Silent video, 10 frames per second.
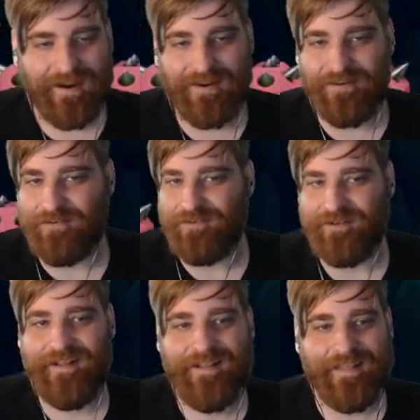Oh,
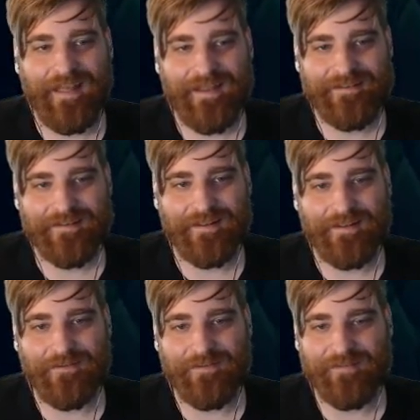that
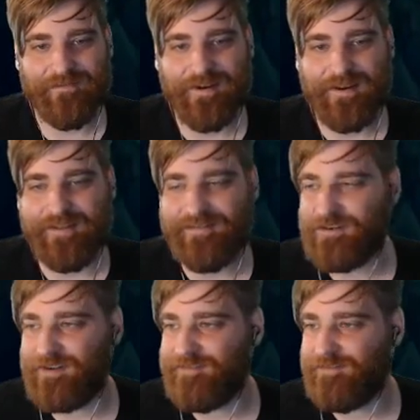was very
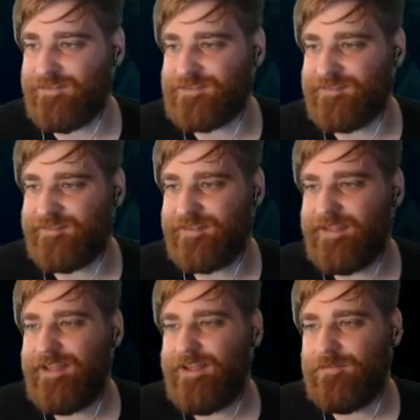stressful just
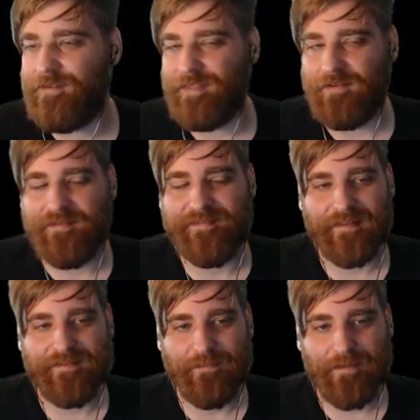with those
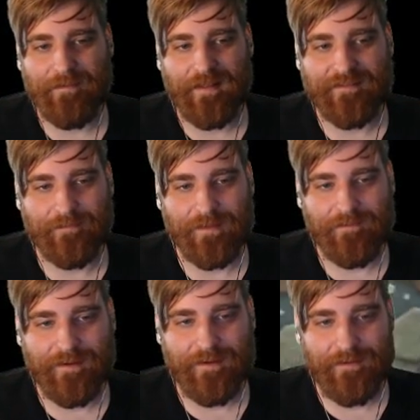spike blocks above
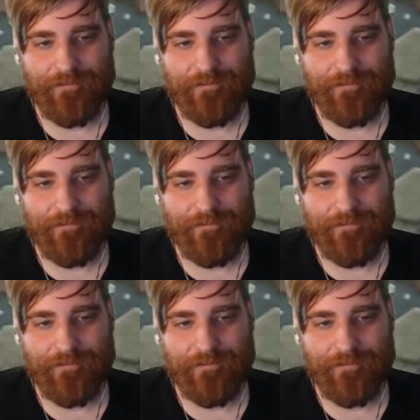there.